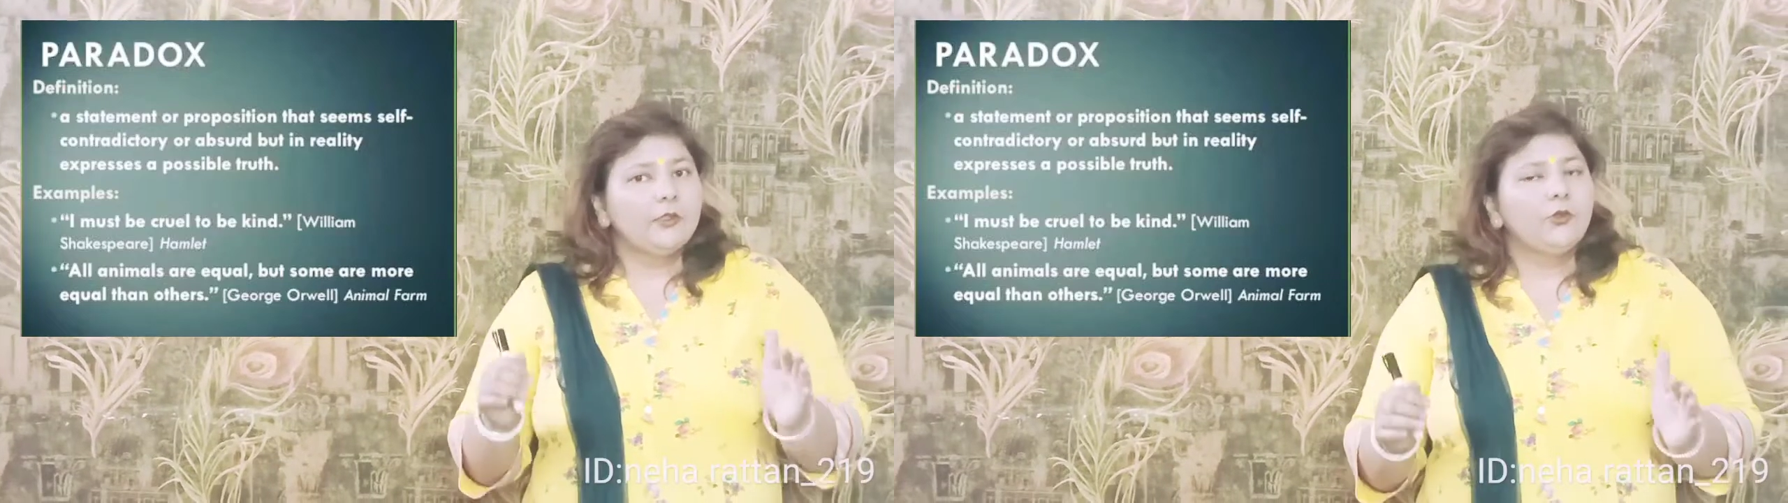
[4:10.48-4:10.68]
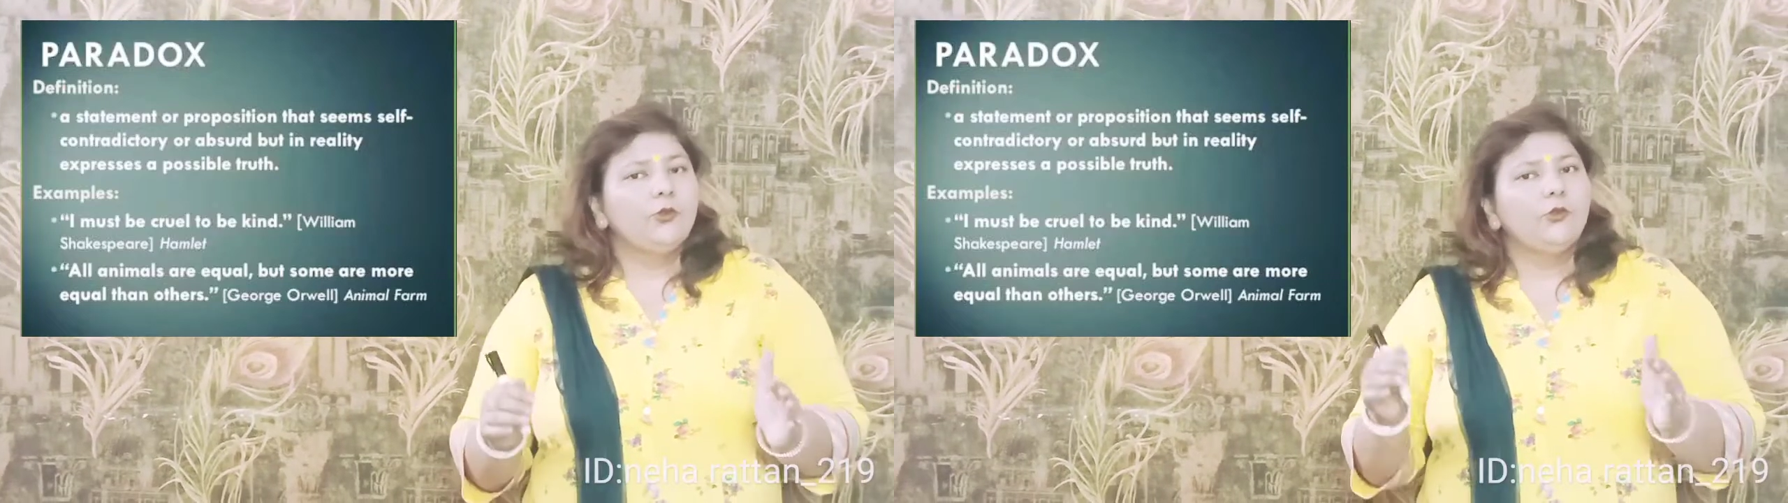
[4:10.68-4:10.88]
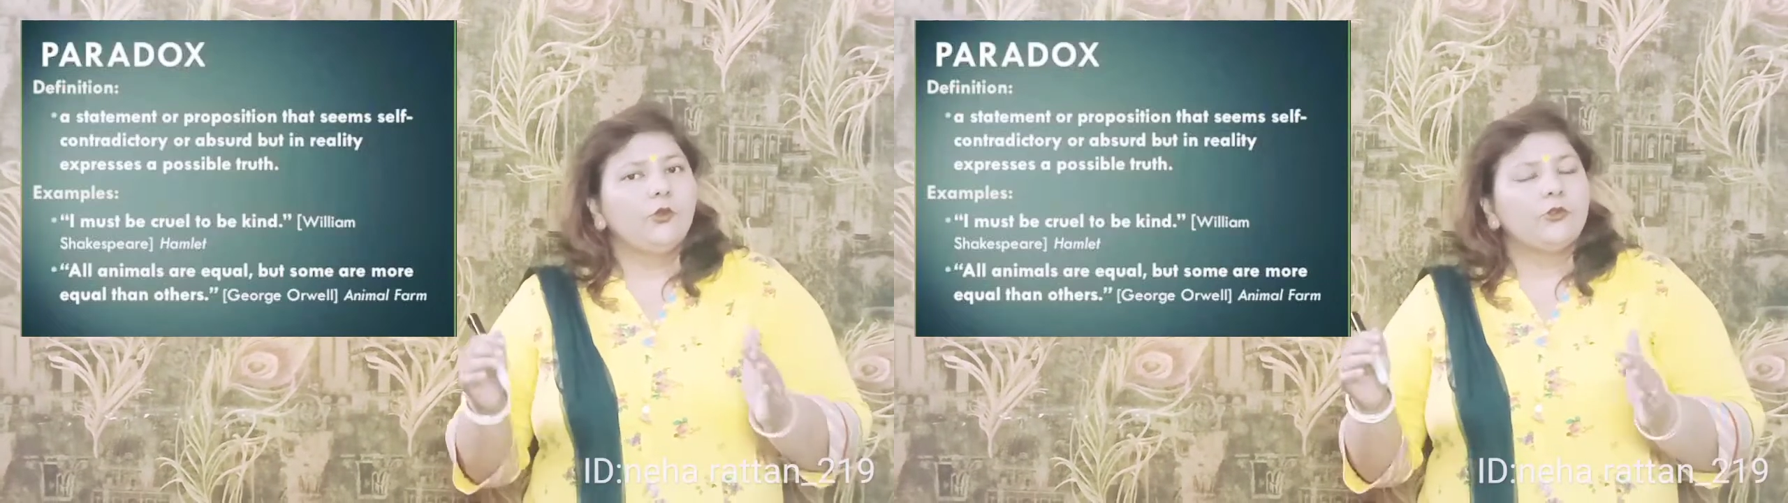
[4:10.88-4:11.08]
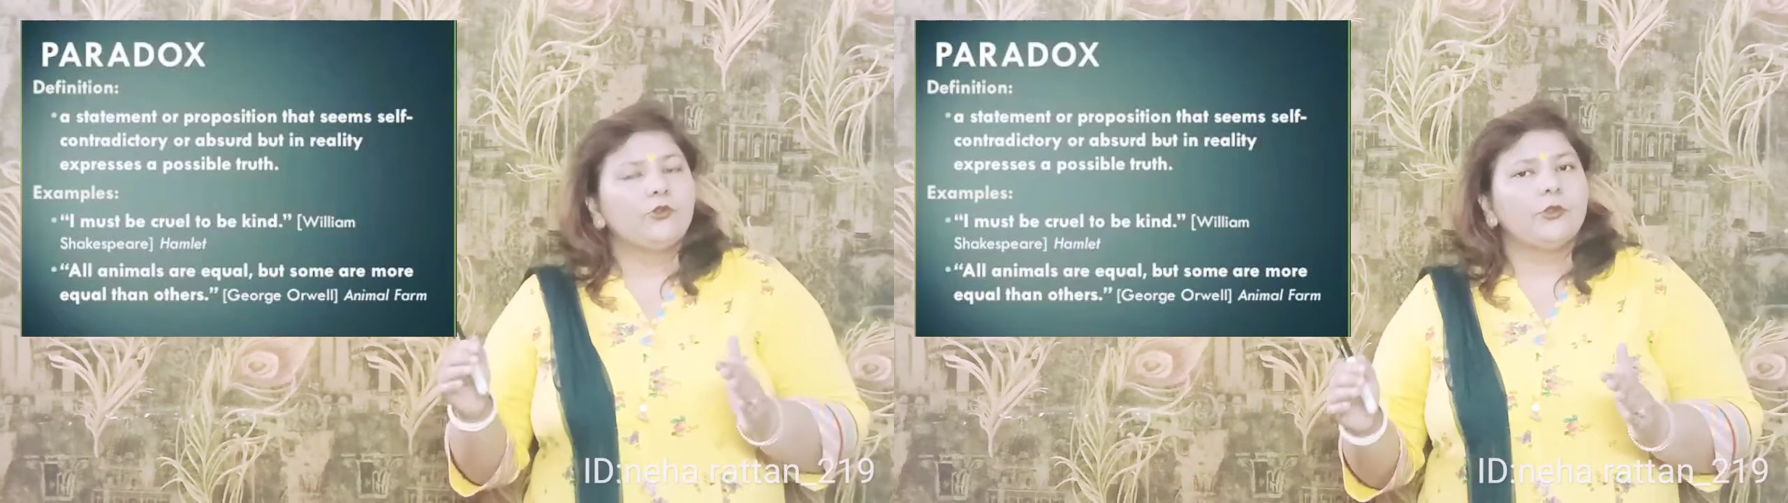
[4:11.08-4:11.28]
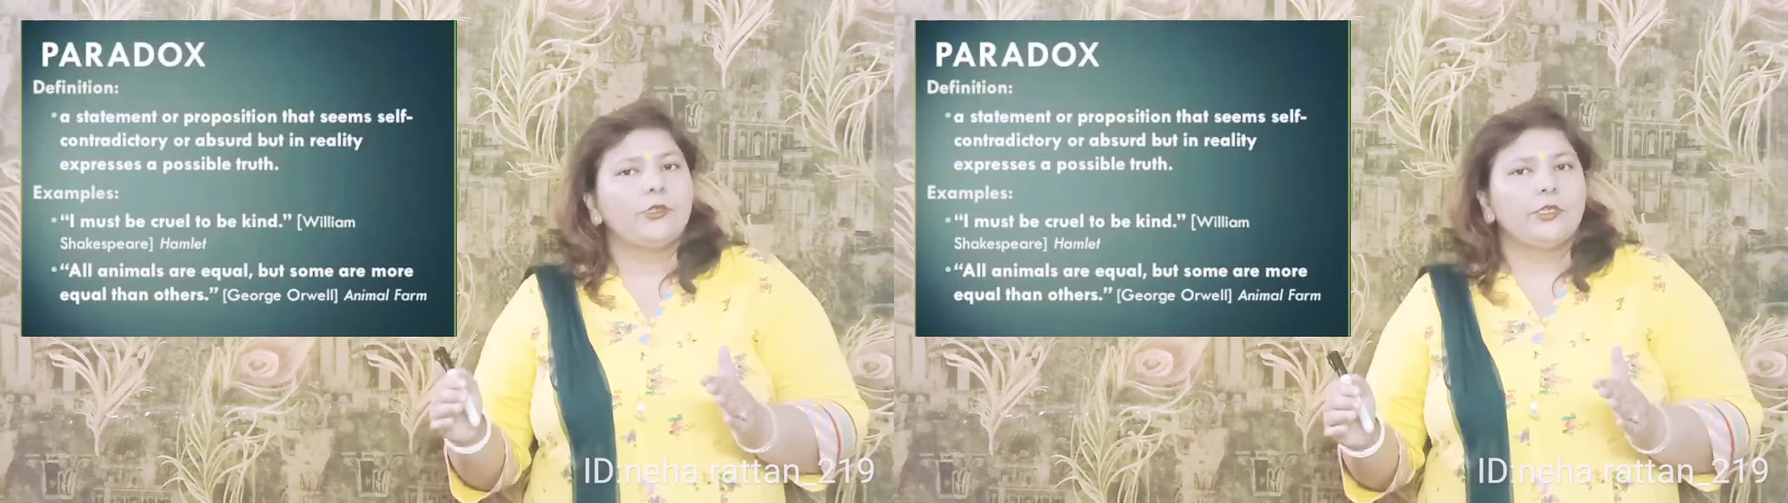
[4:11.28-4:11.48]
Two
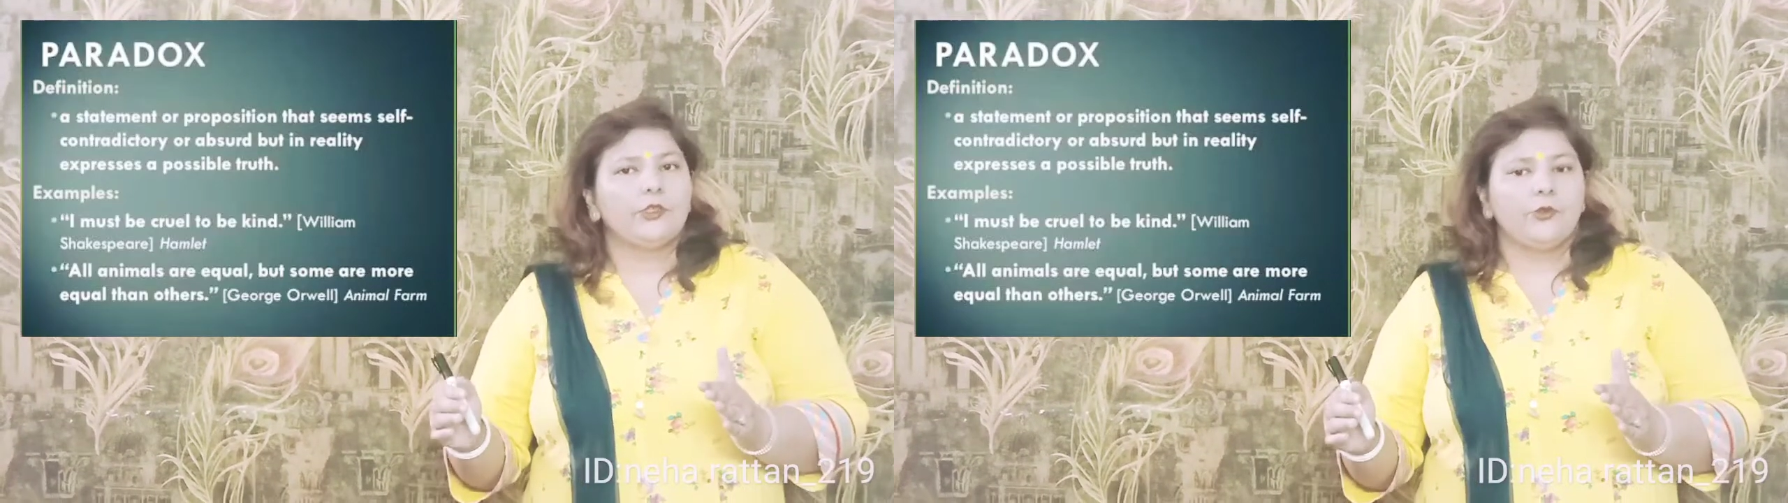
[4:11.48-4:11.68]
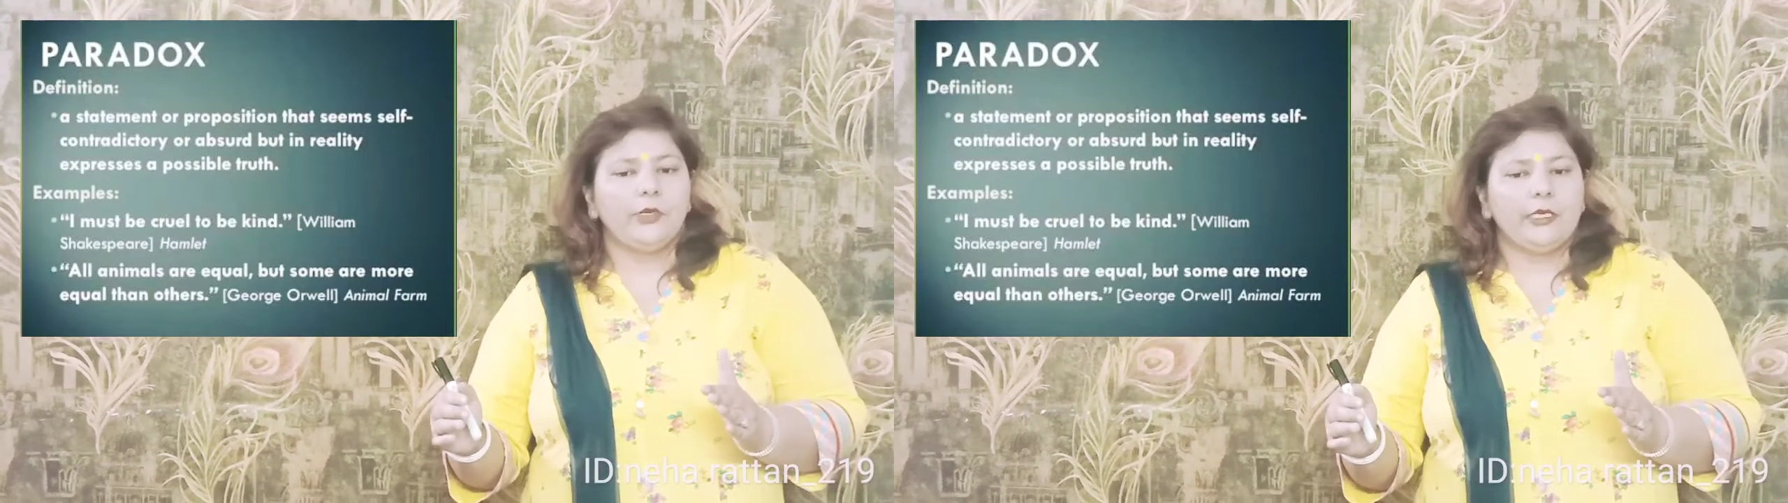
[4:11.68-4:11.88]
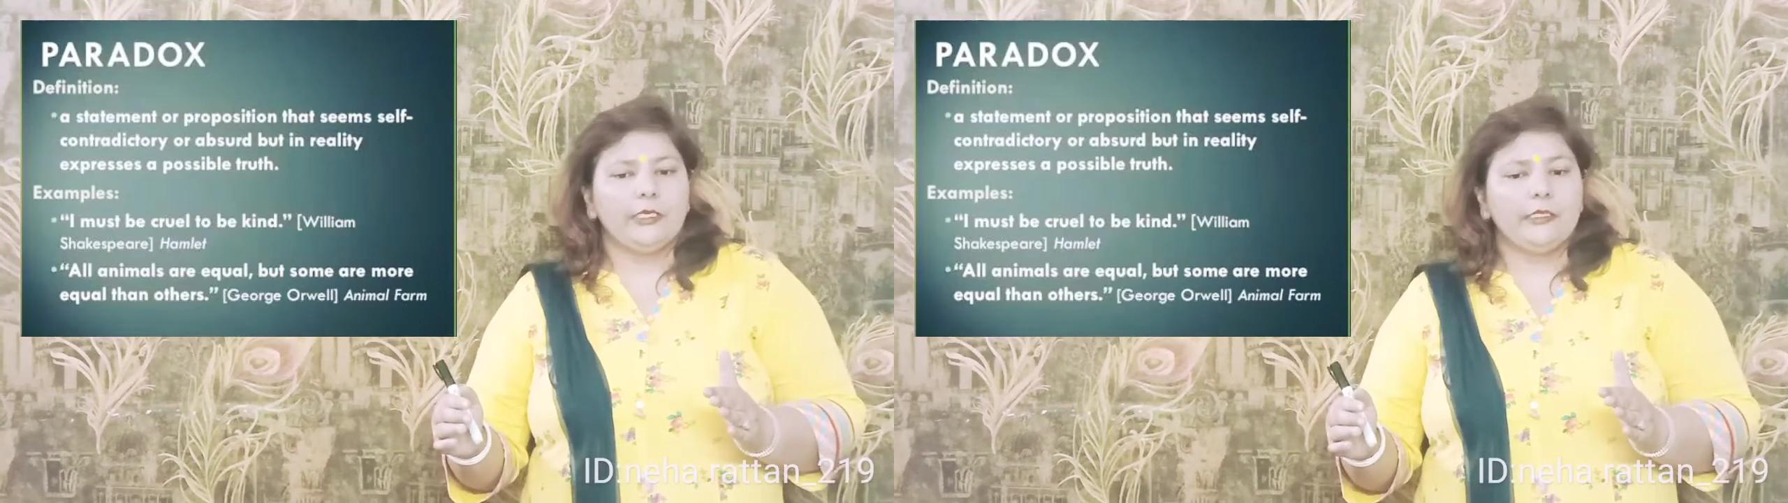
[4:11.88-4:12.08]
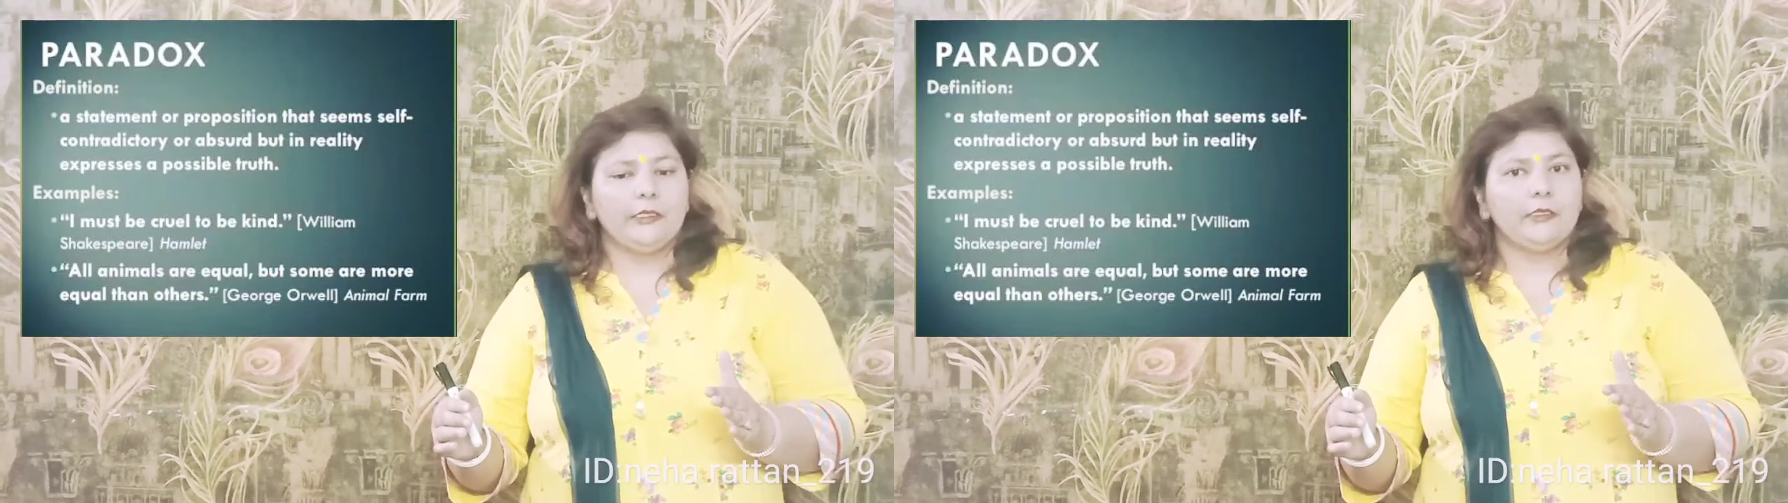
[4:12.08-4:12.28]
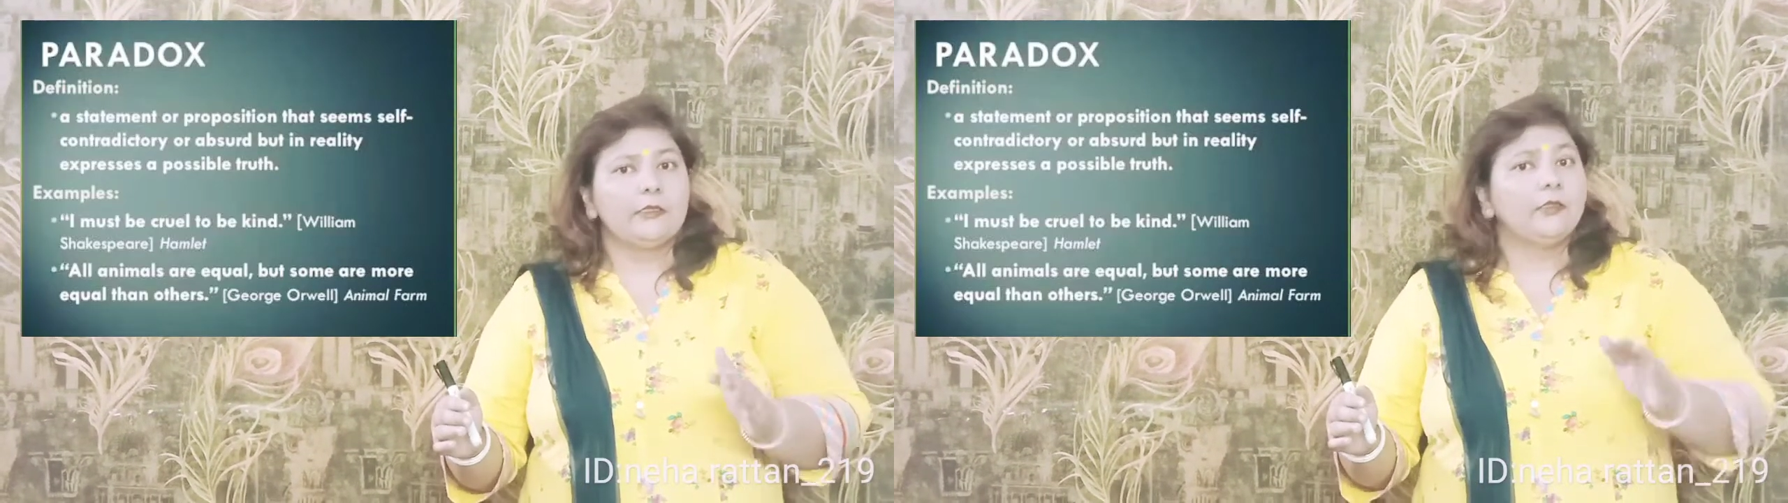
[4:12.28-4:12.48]
contradictory
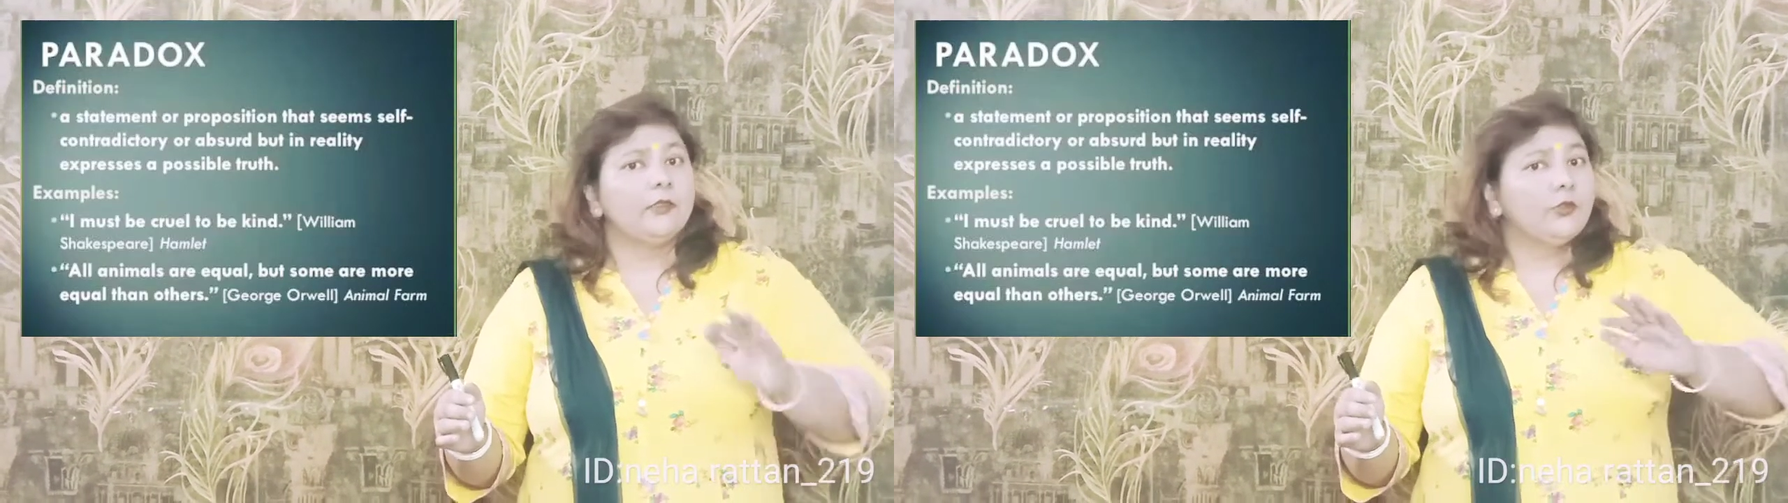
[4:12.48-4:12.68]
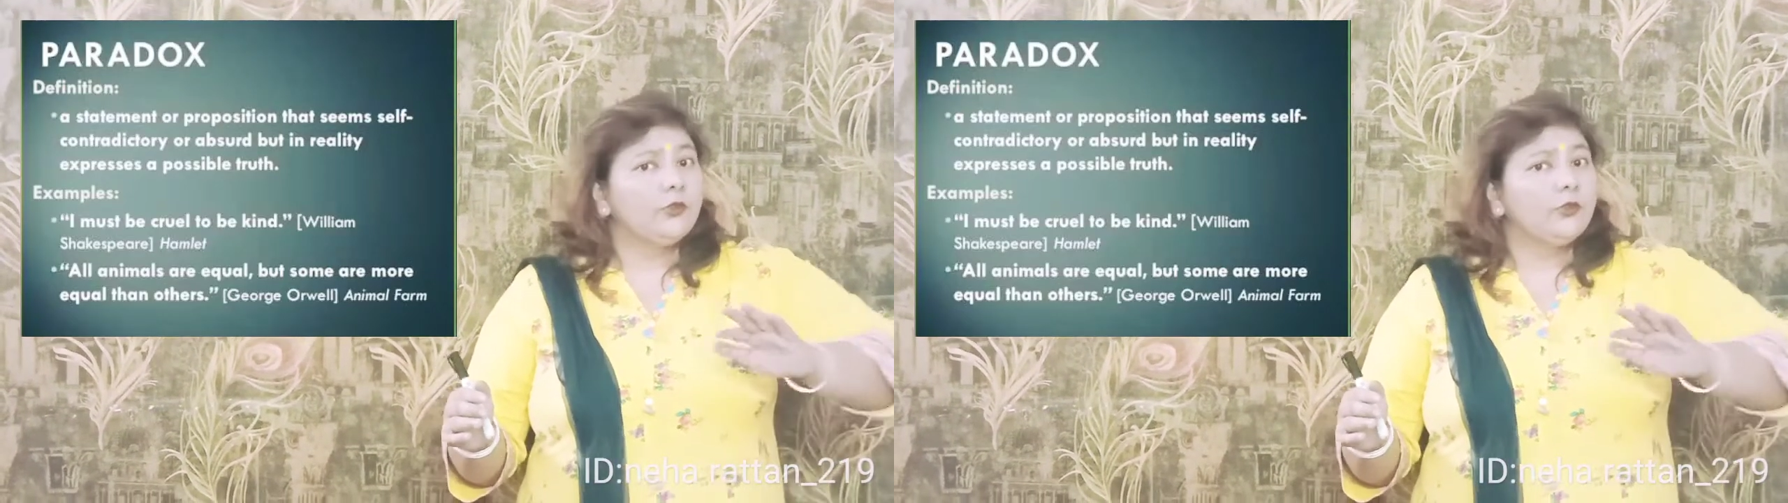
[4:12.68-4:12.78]
ideas,